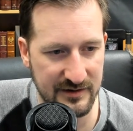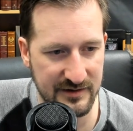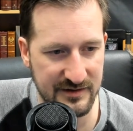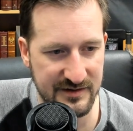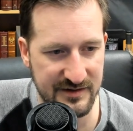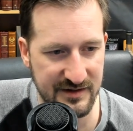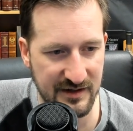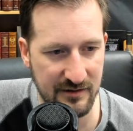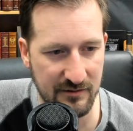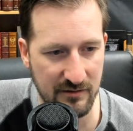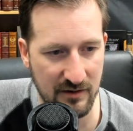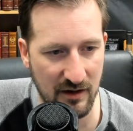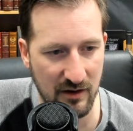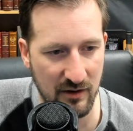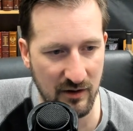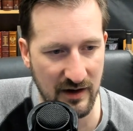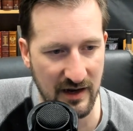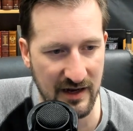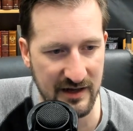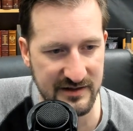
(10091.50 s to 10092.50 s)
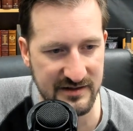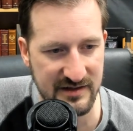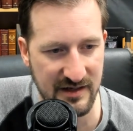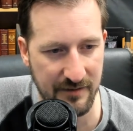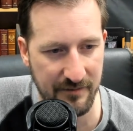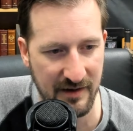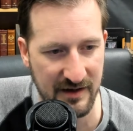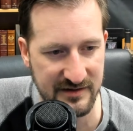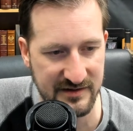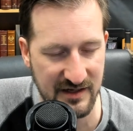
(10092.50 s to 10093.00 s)
Zero
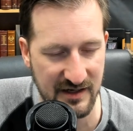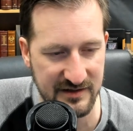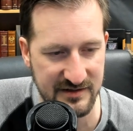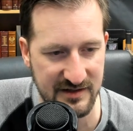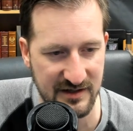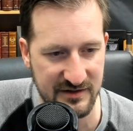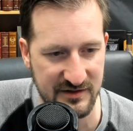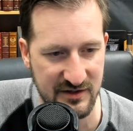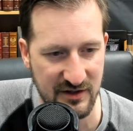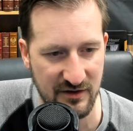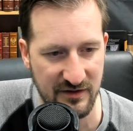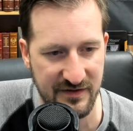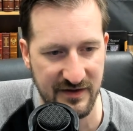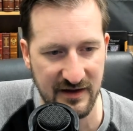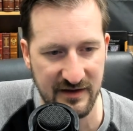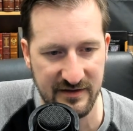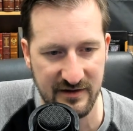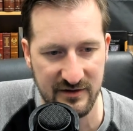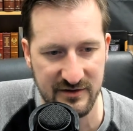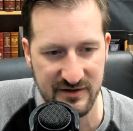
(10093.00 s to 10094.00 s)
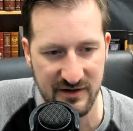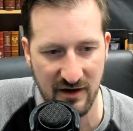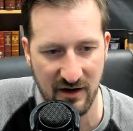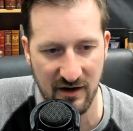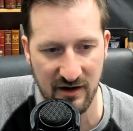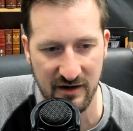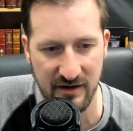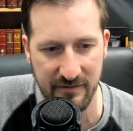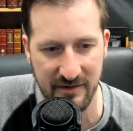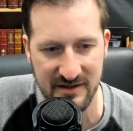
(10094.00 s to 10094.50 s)
SMSS says, do you think there's an
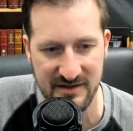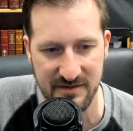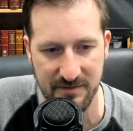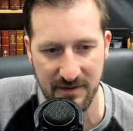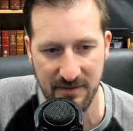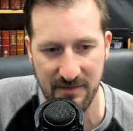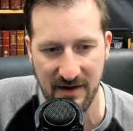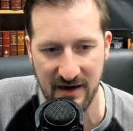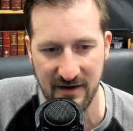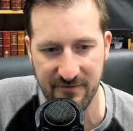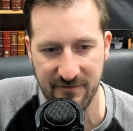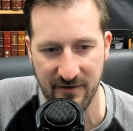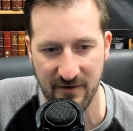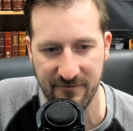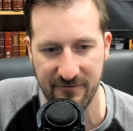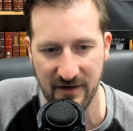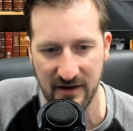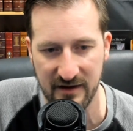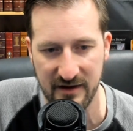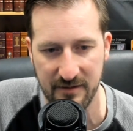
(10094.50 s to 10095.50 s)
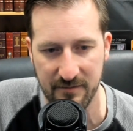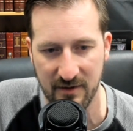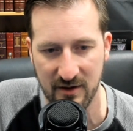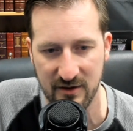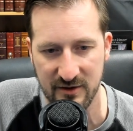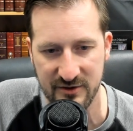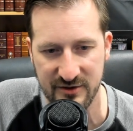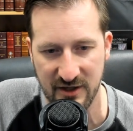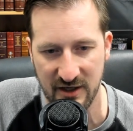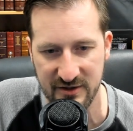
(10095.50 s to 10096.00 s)
argument to be made for a felony
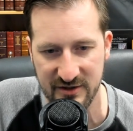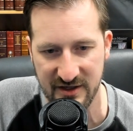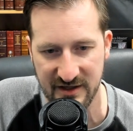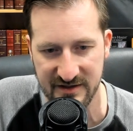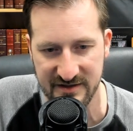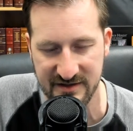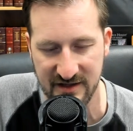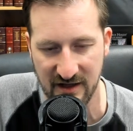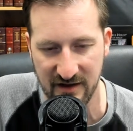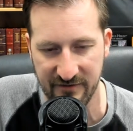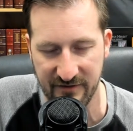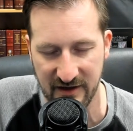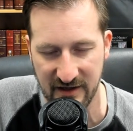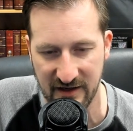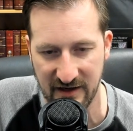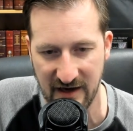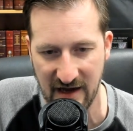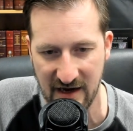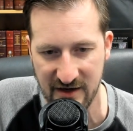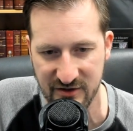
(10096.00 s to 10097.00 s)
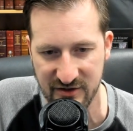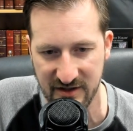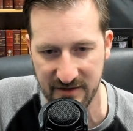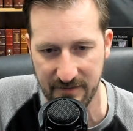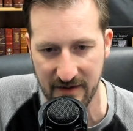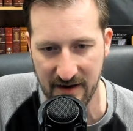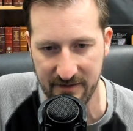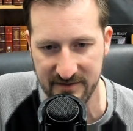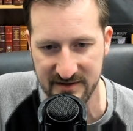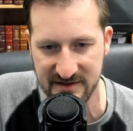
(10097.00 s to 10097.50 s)
murder charge against Sullivan in Ashley
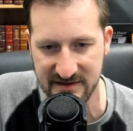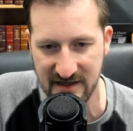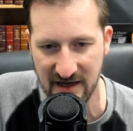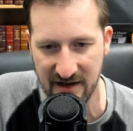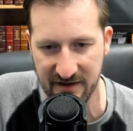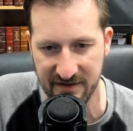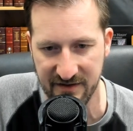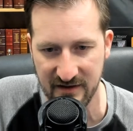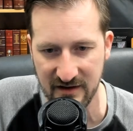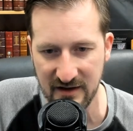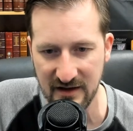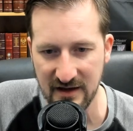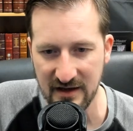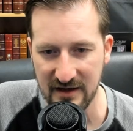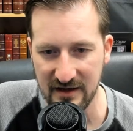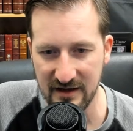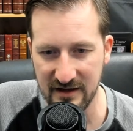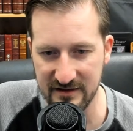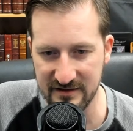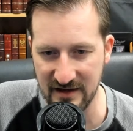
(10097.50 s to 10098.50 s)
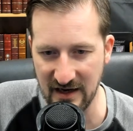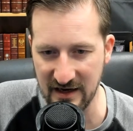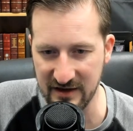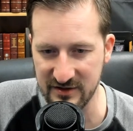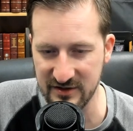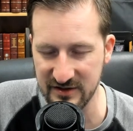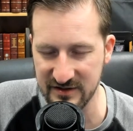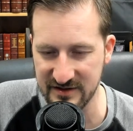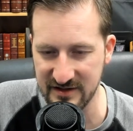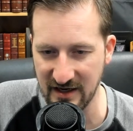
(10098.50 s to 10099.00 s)
Babbitt's death? His
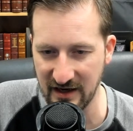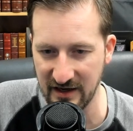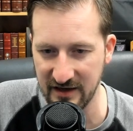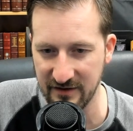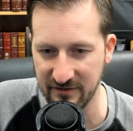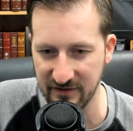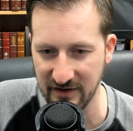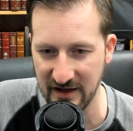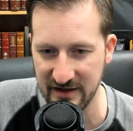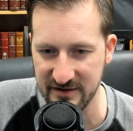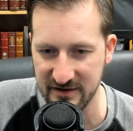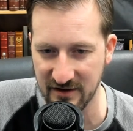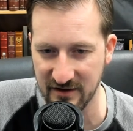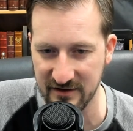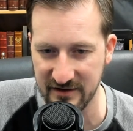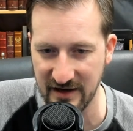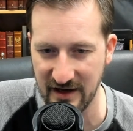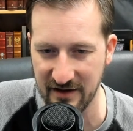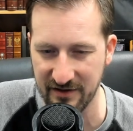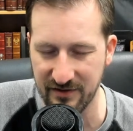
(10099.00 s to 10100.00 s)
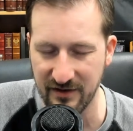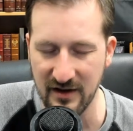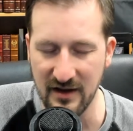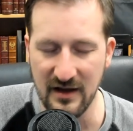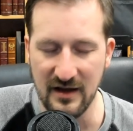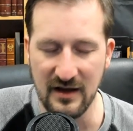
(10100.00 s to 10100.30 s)
actions kind of led to her death.